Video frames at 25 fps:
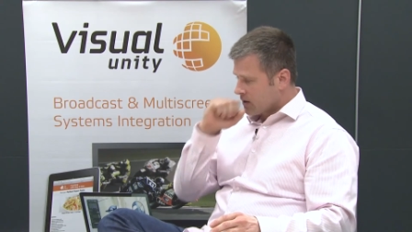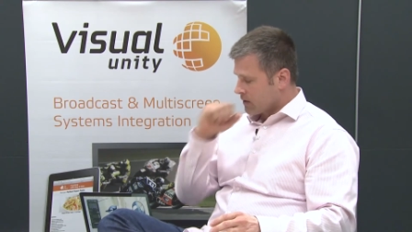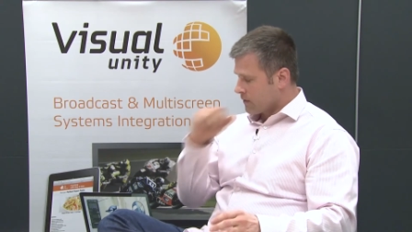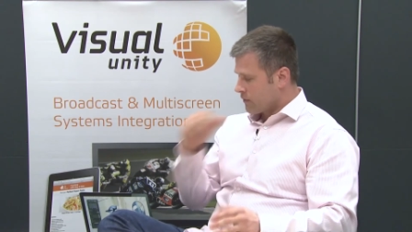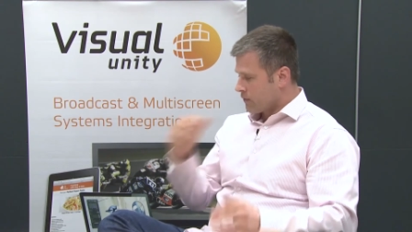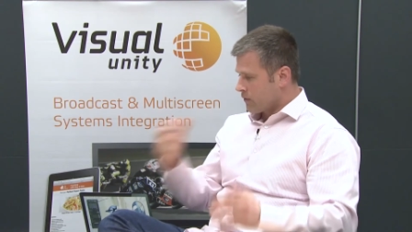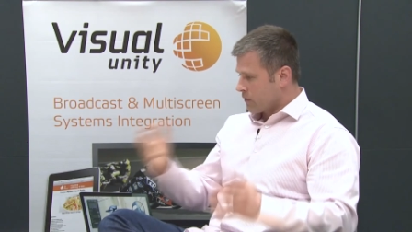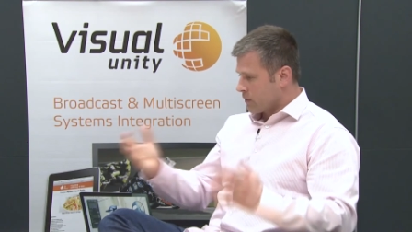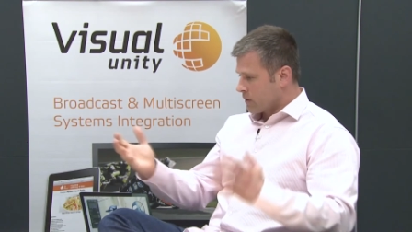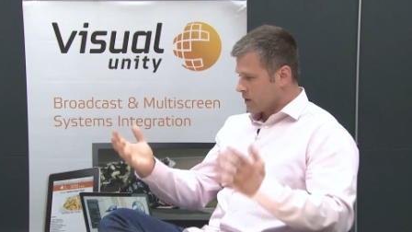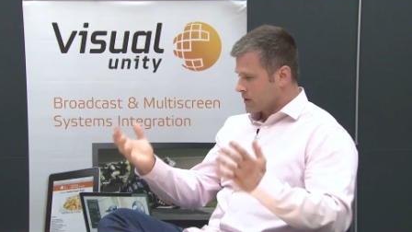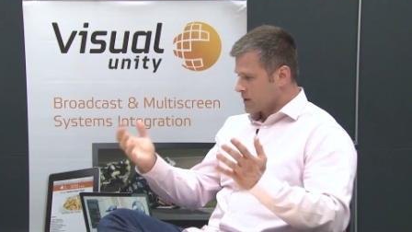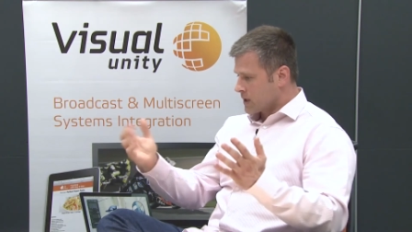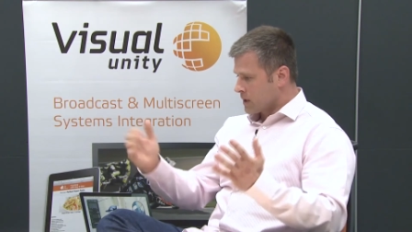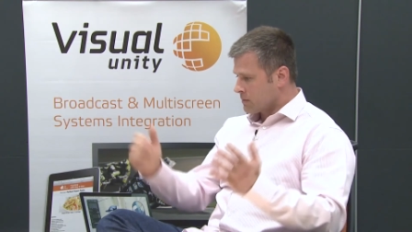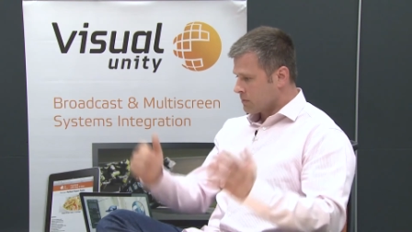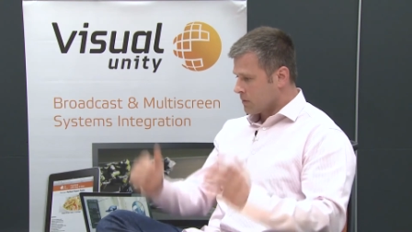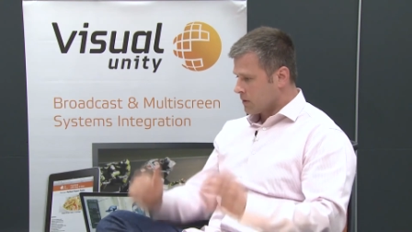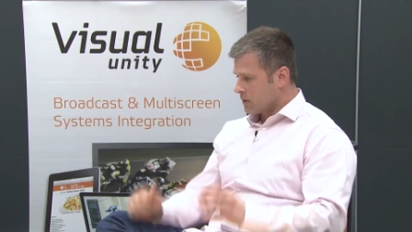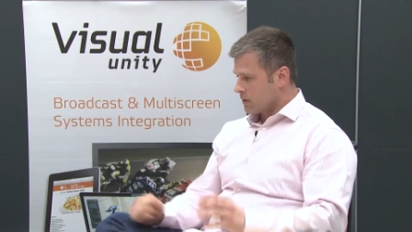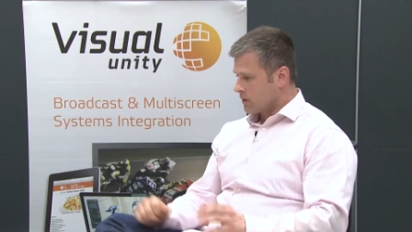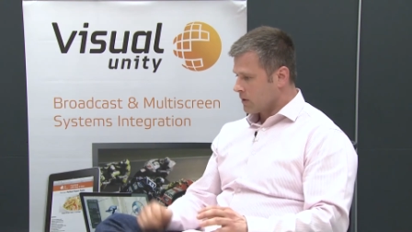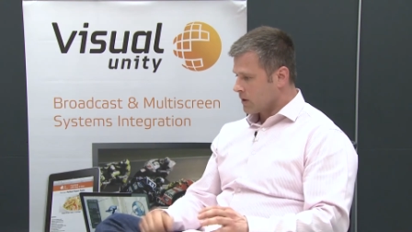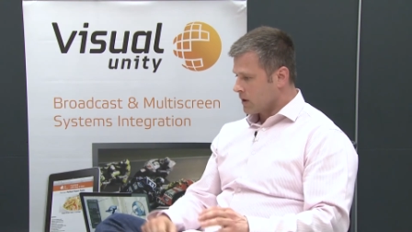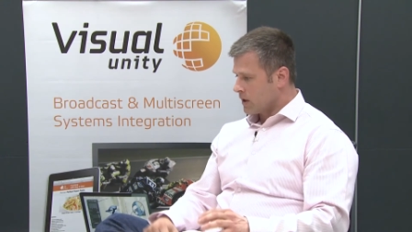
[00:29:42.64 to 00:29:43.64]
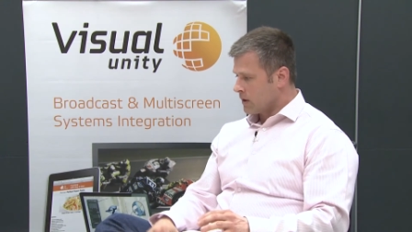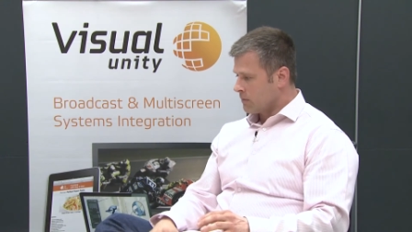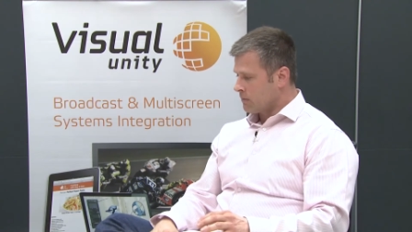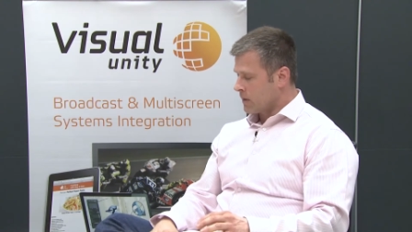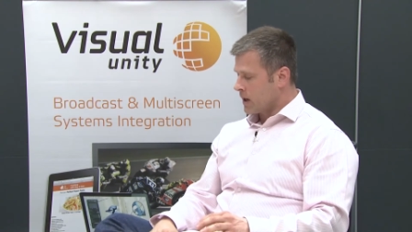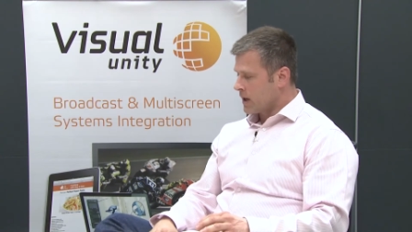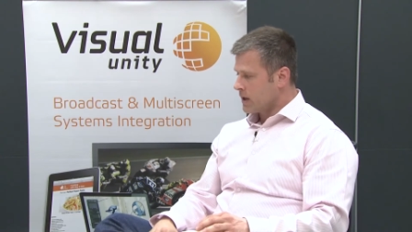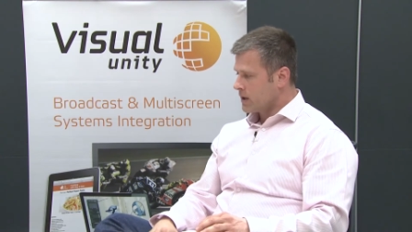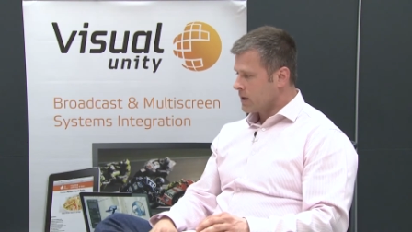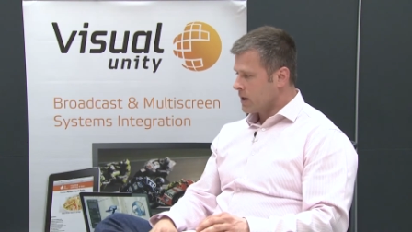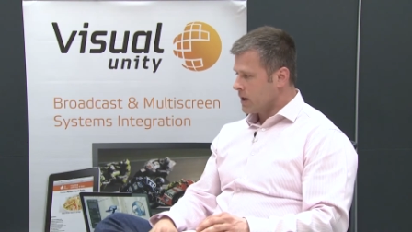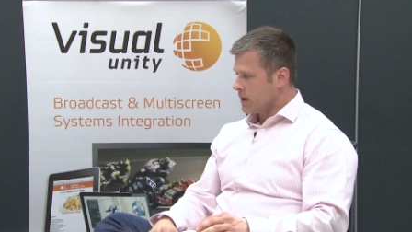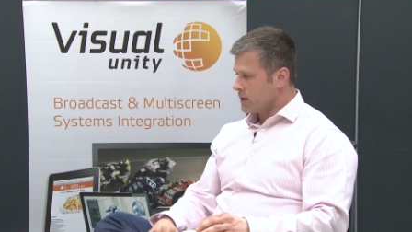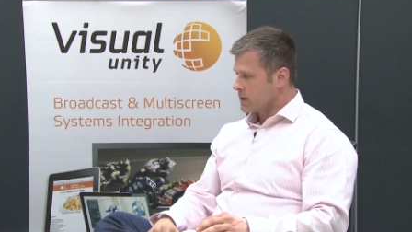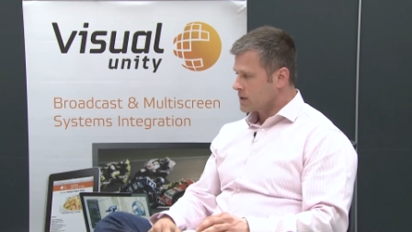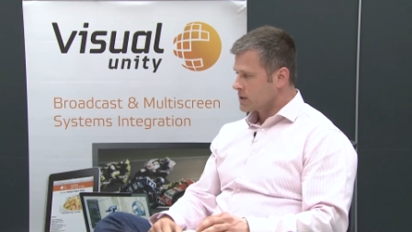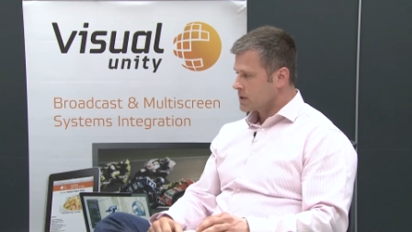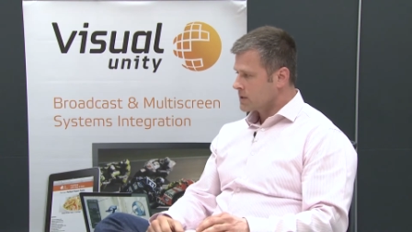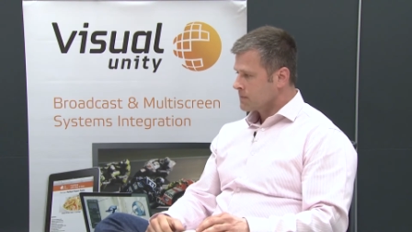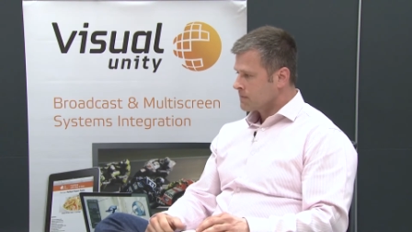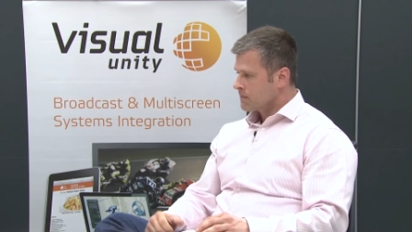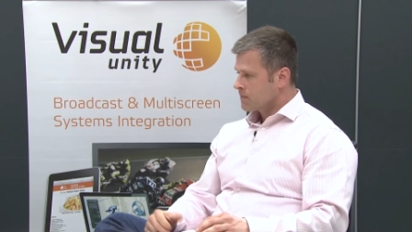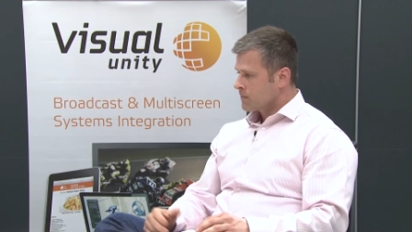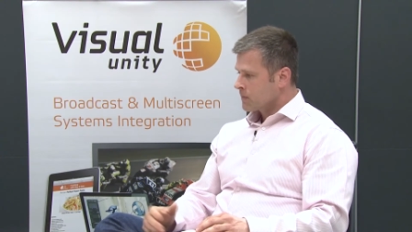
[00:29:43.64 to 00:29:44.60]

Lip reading: for example, in my case,